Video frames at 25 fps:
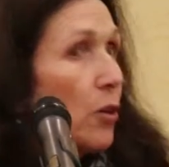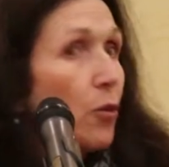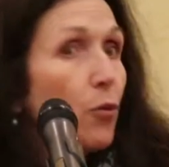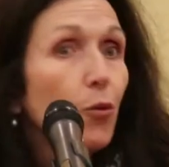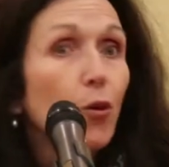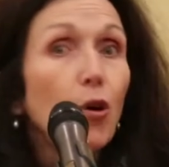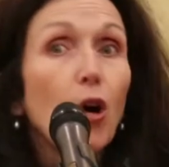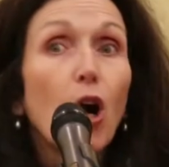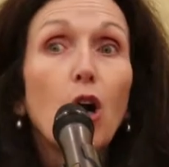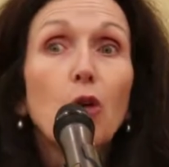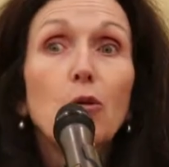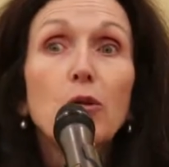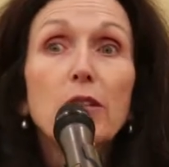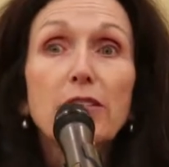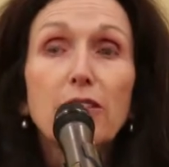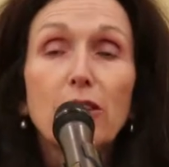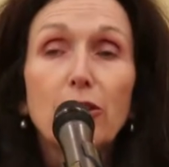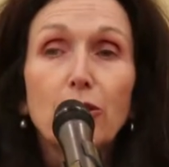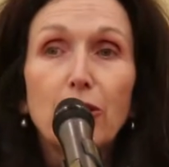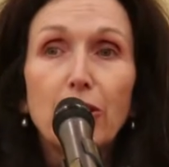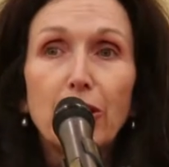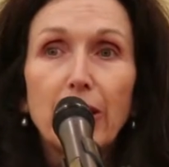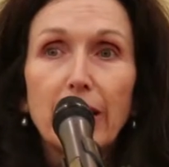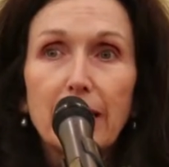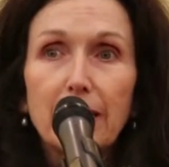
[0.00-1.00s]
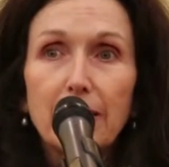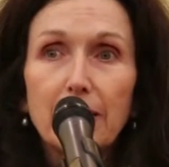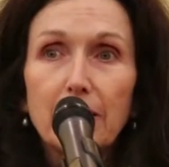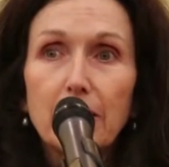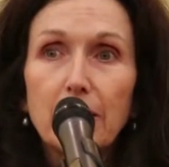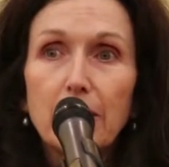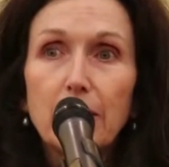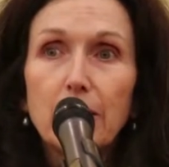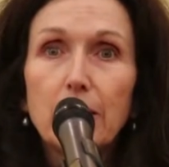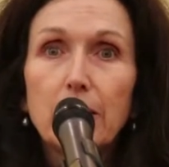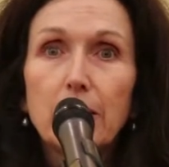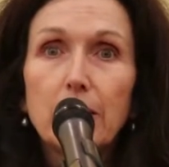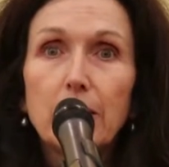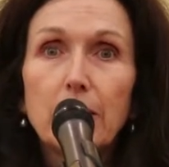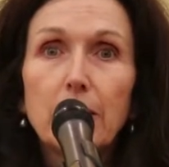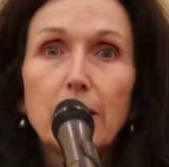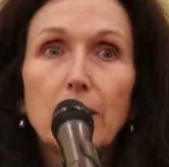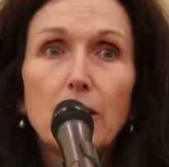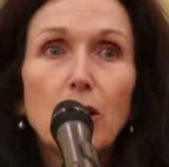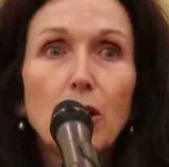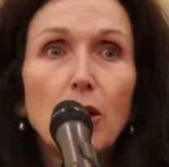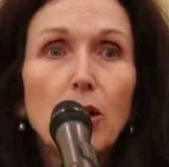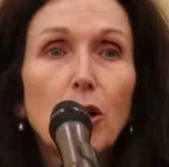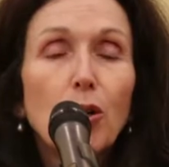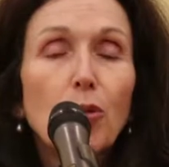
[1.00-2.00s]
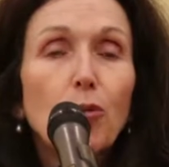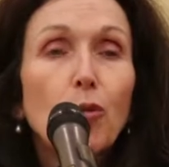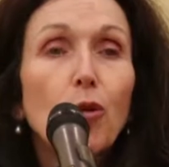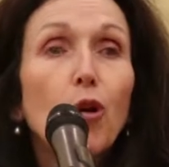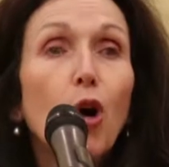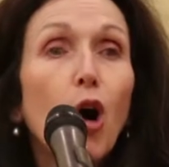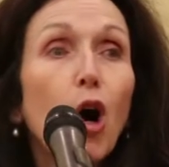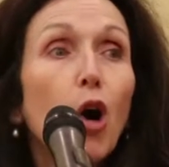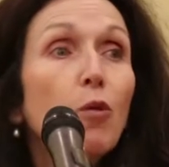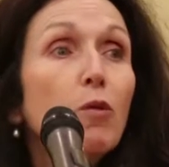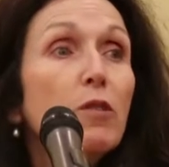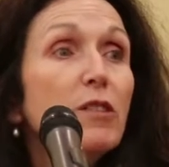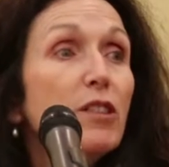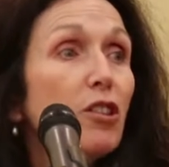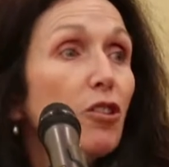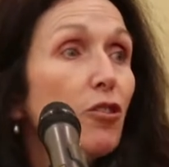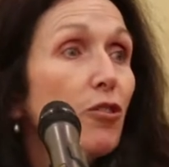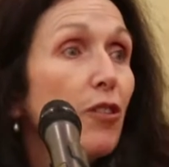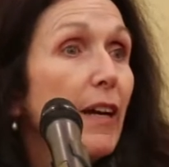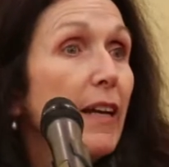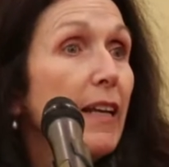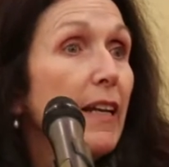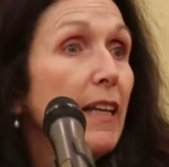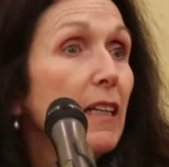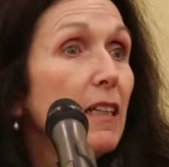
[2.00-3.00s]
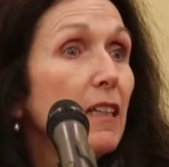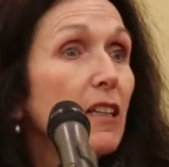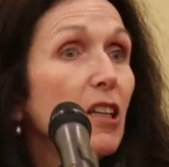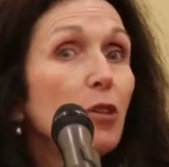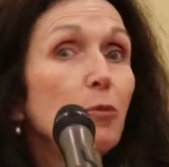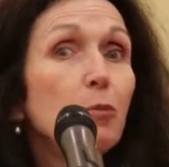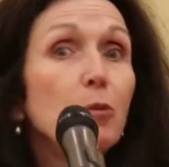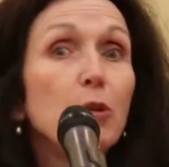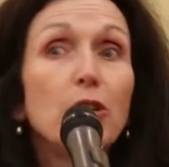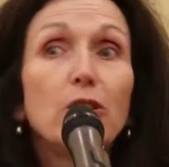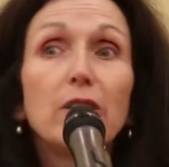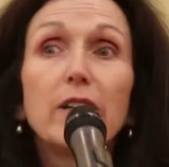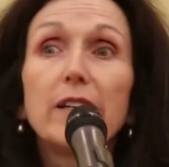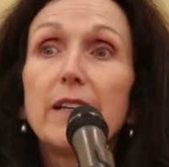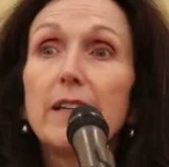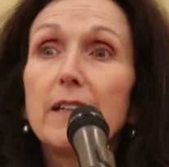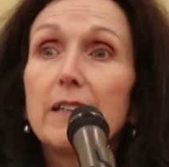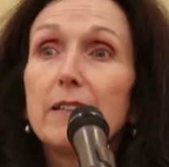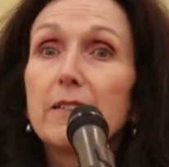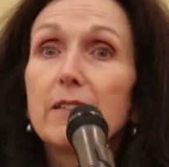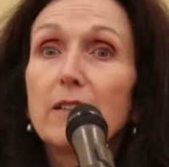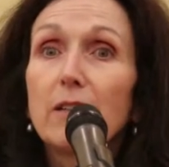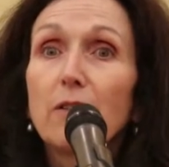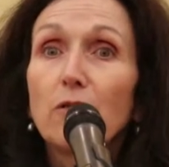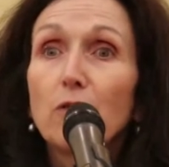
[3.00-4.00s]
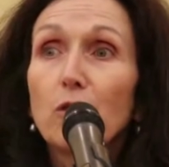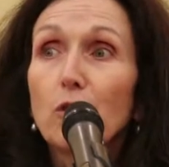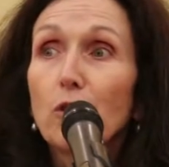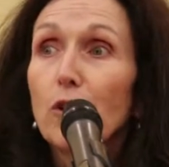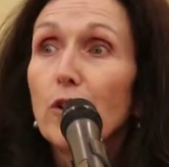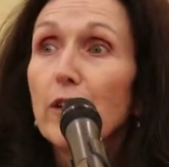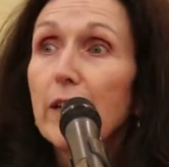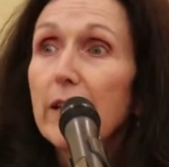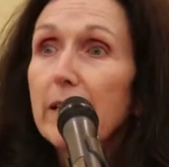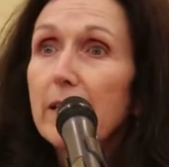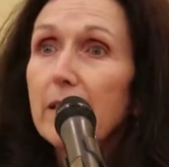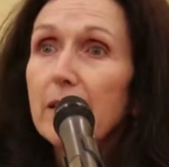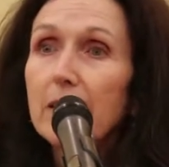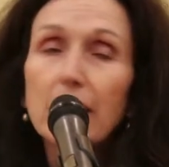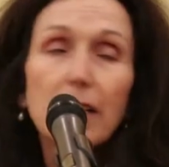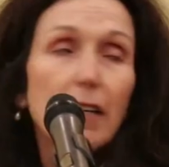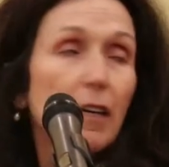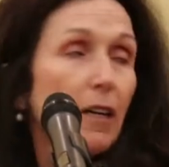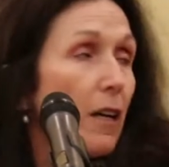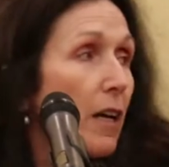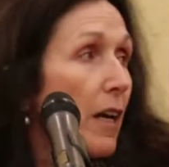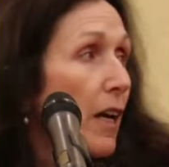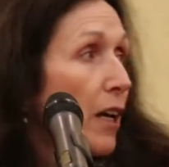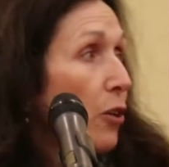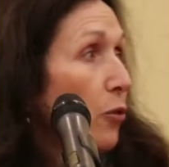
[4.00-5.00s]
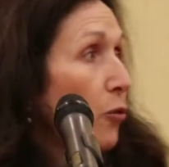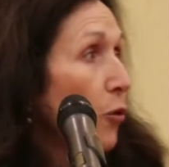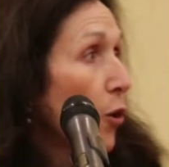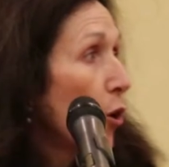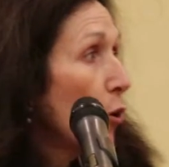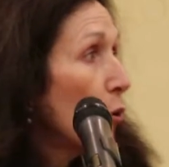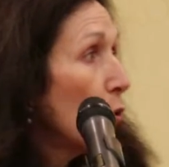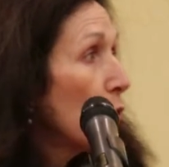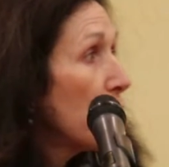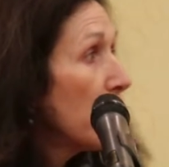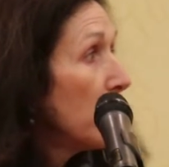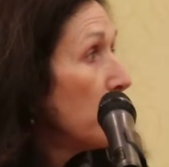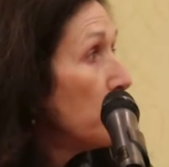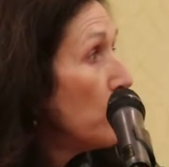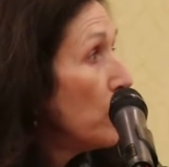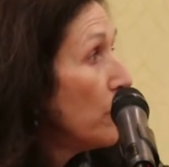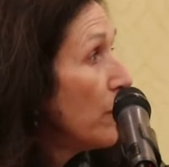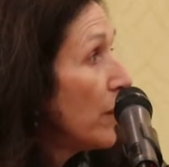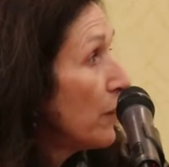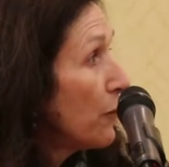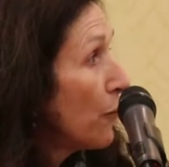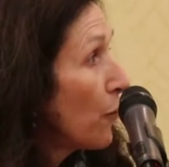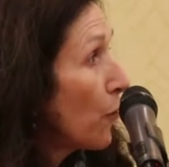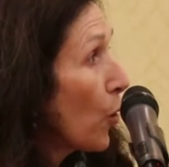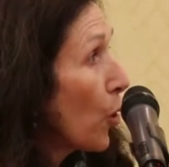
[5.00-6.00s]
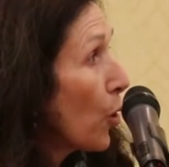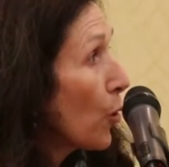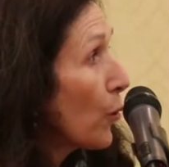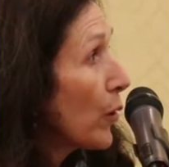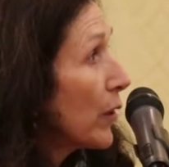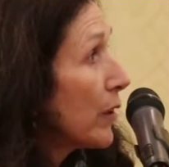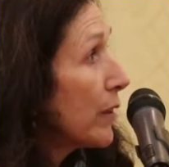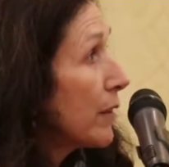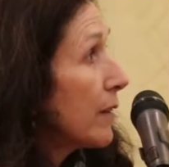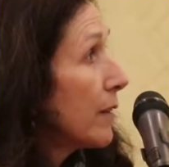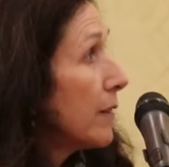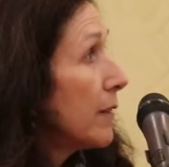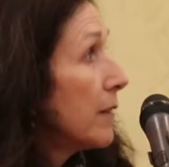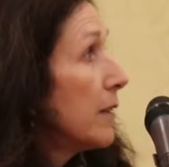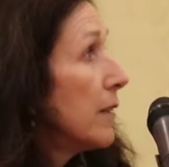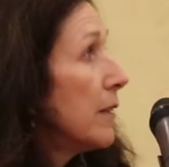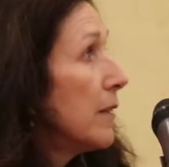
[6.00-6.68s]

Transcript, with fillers: We're always learning. We're always creating communities of learning and growth and moving forward.